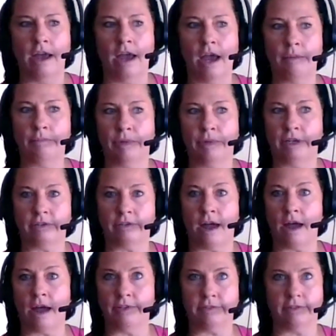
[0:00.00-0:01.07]
But it's
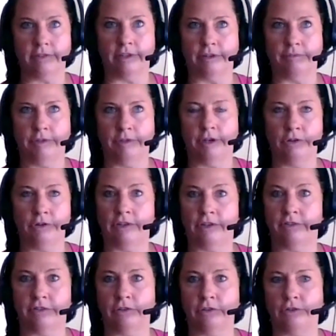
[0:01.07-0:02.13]
obviously, you can
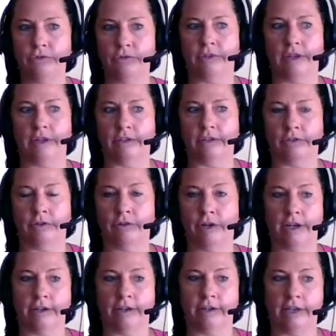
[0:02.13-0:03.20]
still use it
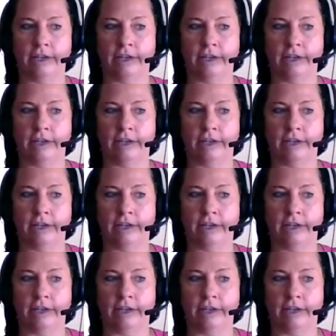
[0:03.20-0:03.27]
during